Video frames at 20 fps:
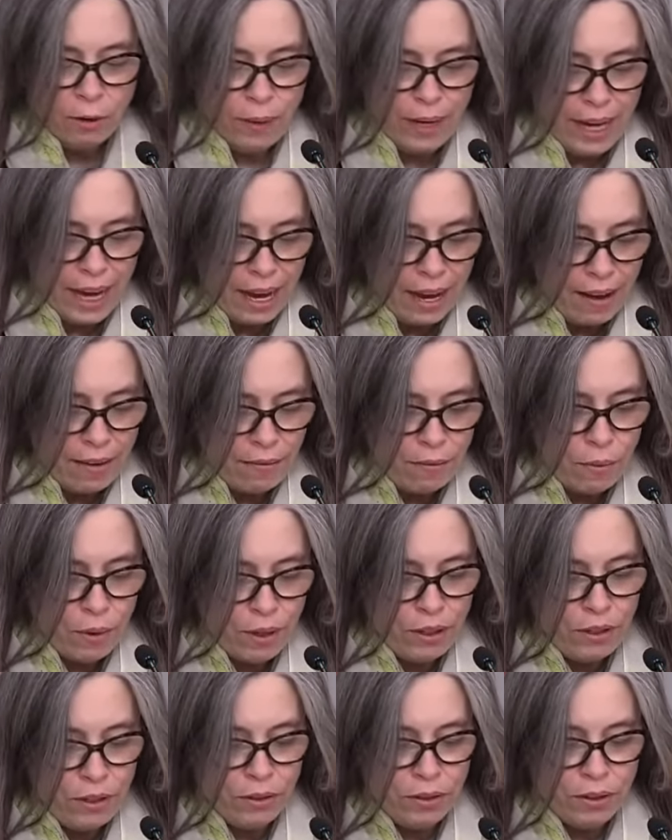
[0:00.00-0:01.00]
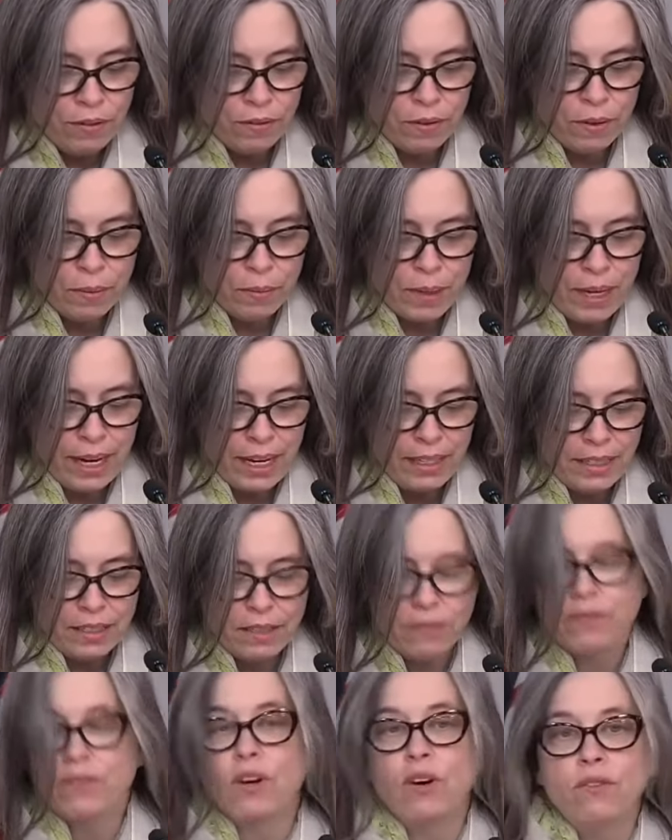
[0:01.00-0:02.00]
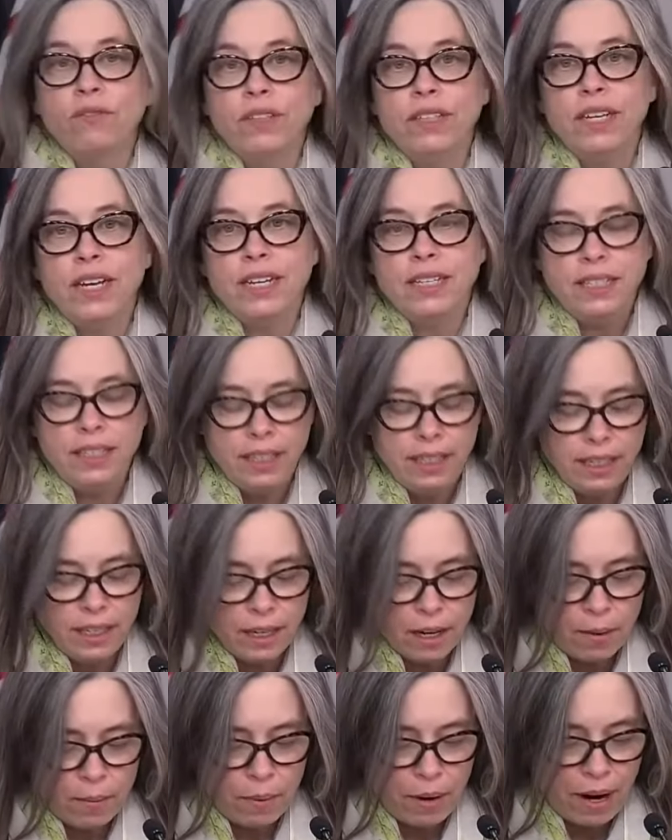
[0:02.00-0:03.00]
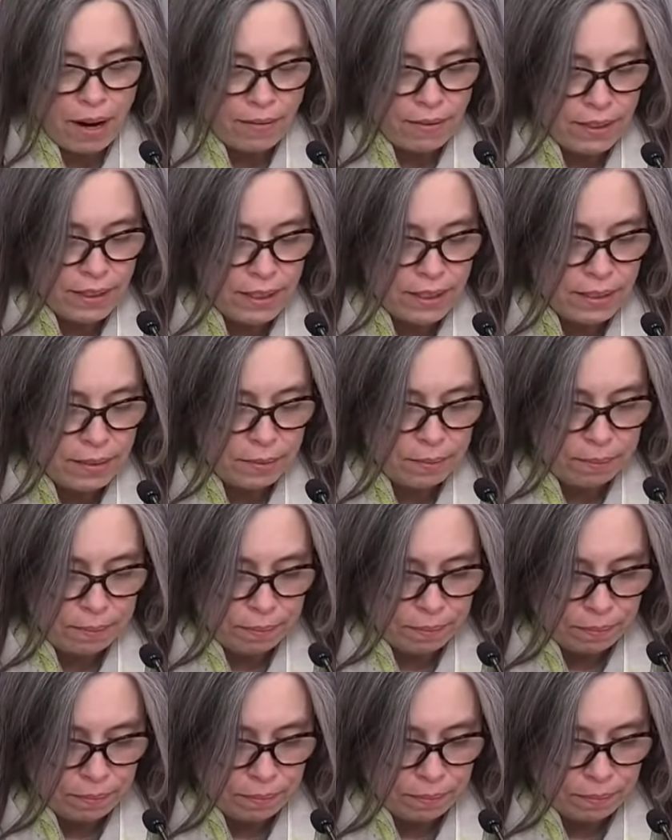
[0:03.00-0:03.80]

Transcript: we have one new confirmed case of COVID-19 in our province.